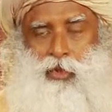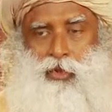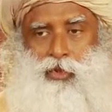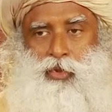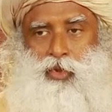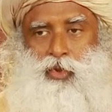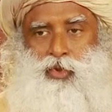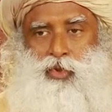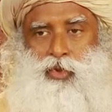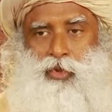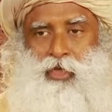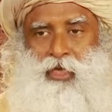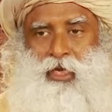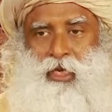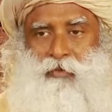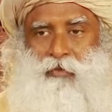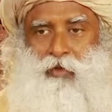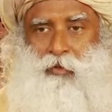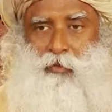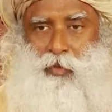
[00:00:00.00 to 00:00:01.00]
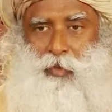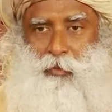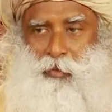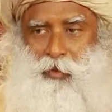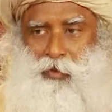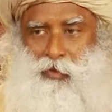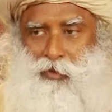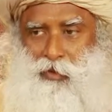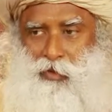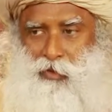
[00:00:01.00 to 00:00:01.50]
You should never peep
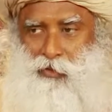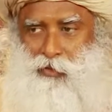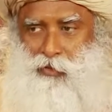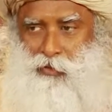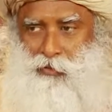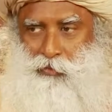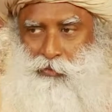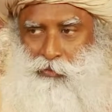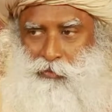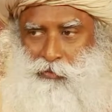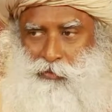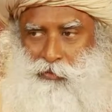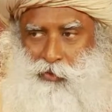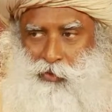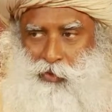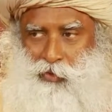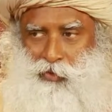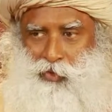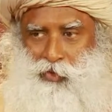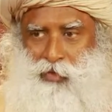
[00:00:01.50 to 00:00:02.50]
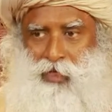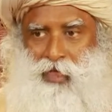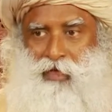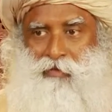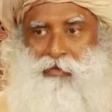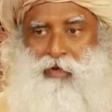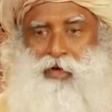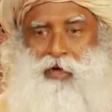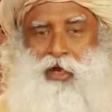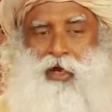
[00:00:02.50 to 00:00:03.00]
into that room, you should
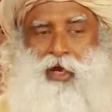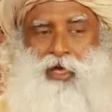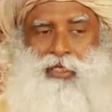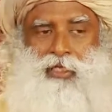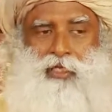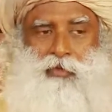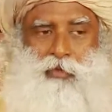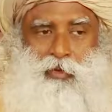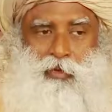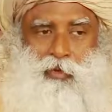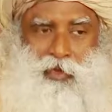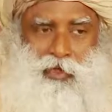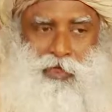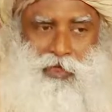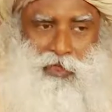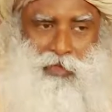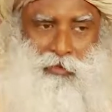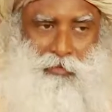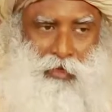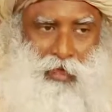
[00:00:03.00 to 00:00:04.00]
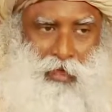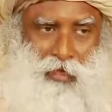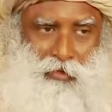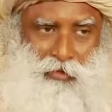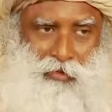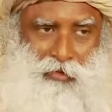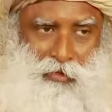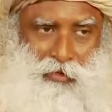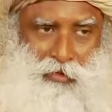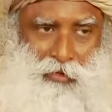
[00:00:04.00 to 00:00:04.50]
never ask me what it's
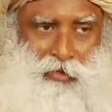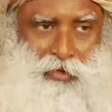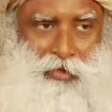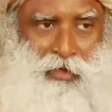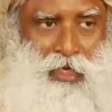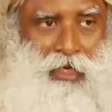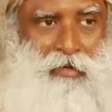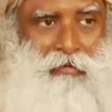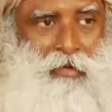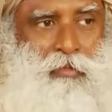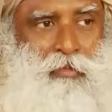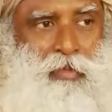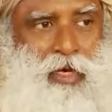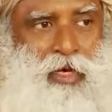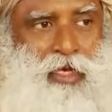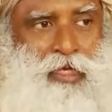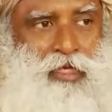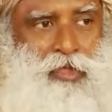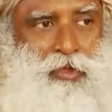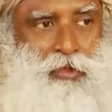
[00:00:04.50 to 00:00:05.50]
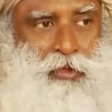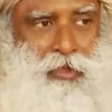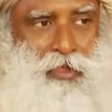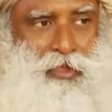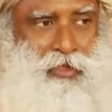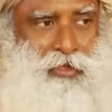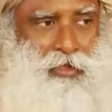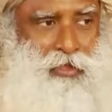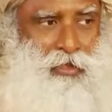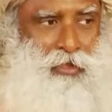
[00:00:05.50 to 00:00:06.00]
about, you should never break into
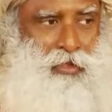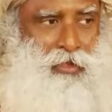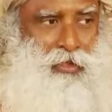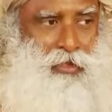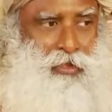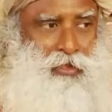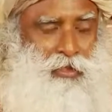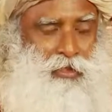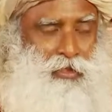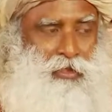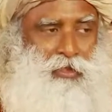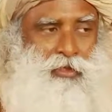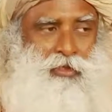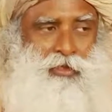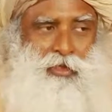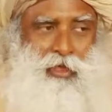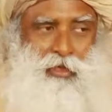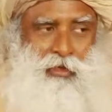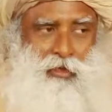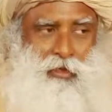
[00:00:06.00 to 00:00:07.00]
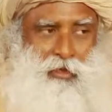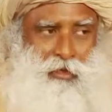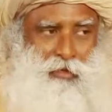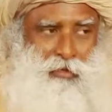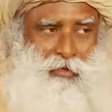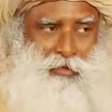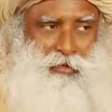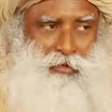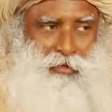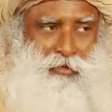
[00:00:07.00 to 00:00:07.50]
it, nothing.
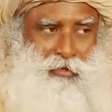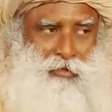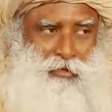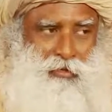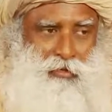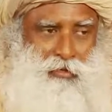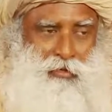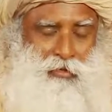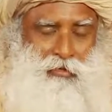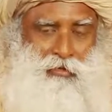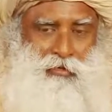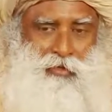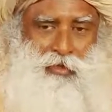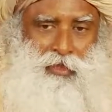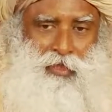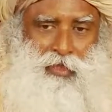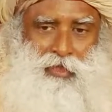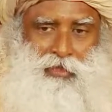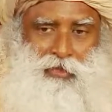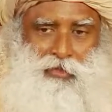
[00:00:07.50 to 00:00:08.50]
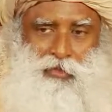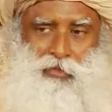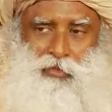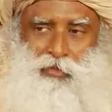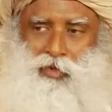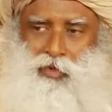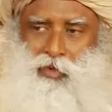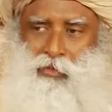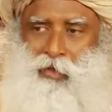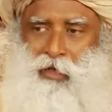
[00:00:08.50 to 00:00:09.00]
This
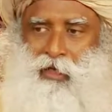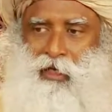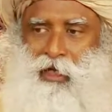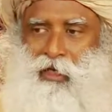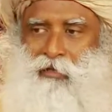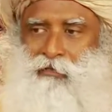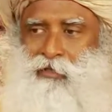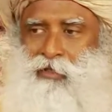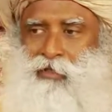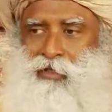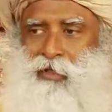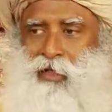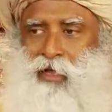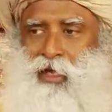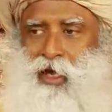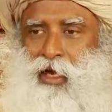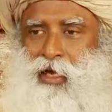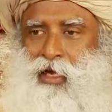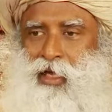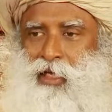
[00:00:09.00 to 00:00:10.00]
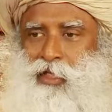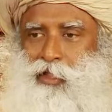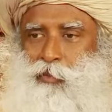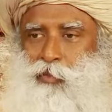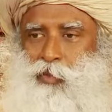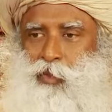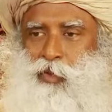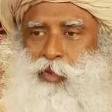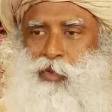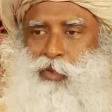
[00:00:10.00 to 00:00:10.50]
room should be left
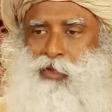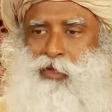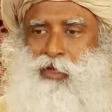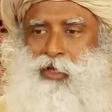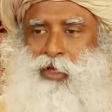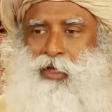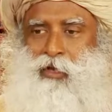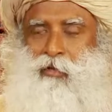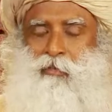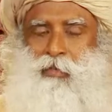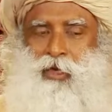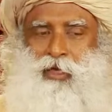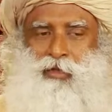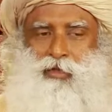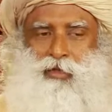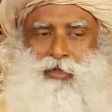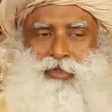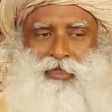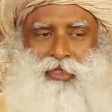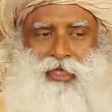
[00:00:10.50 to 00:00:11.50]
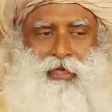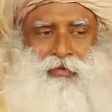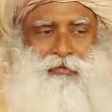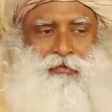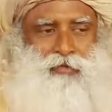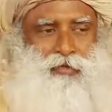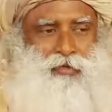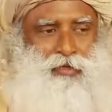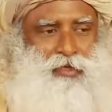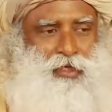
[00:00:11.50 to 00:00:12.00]
unexplored by
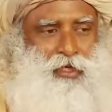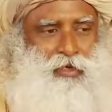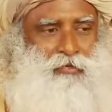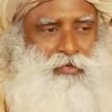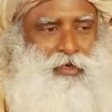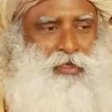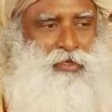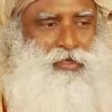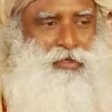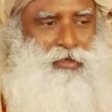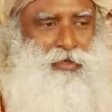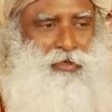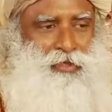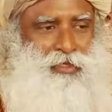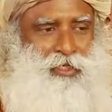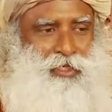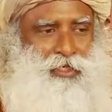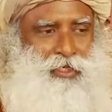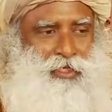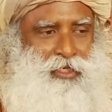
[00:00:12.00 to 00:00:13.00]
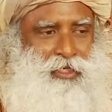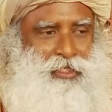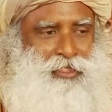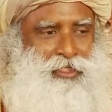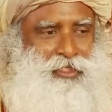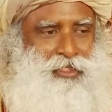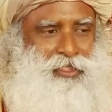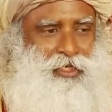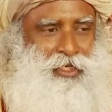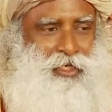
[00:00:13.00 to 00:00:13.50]
yourself, your servants, your secret
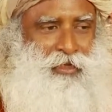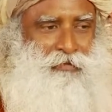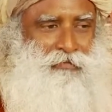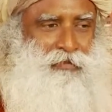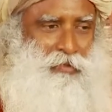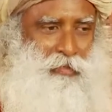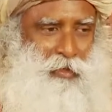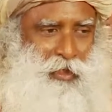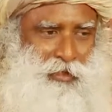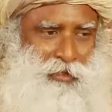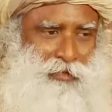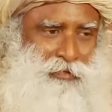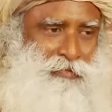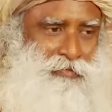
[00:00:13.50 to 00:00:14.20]
agents and everybody.